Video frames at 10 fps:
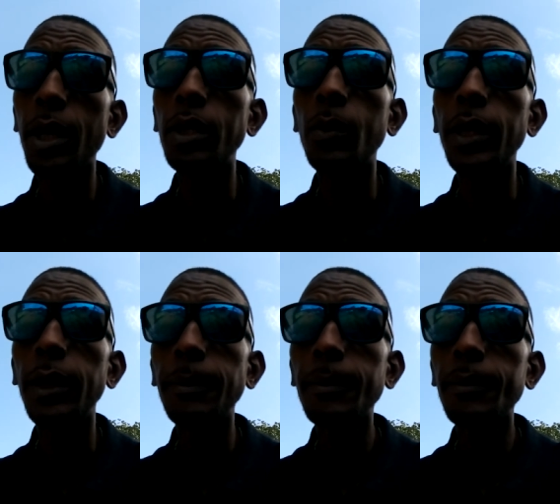on the
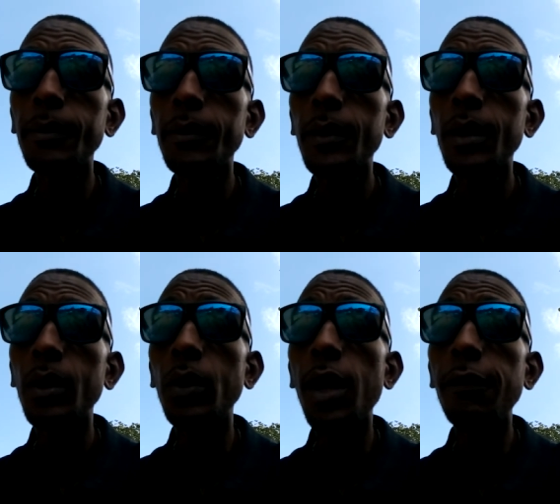way.
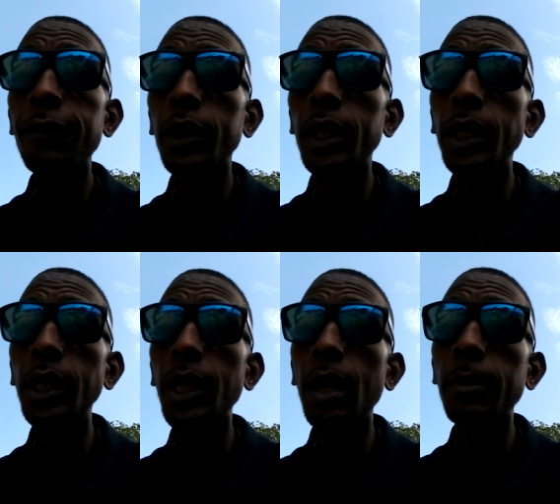We're not fucking
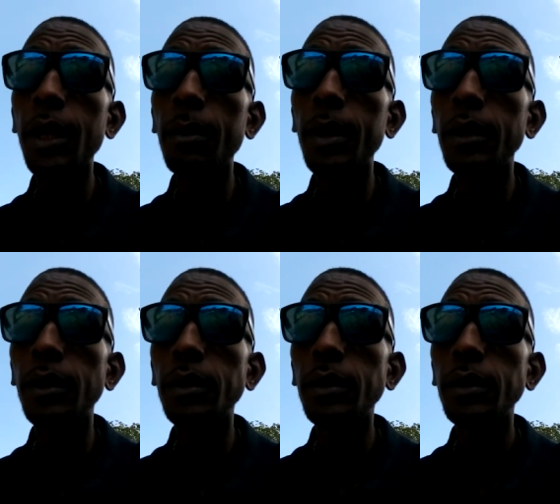idiot, brother
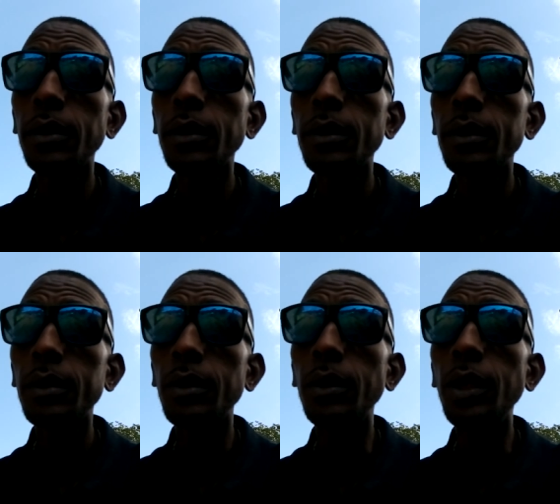man.
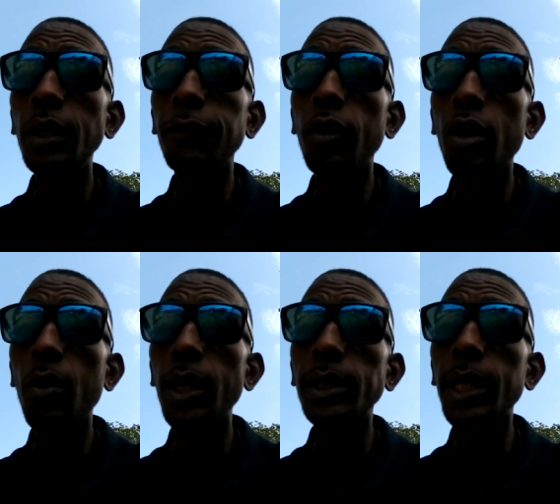We no need to go one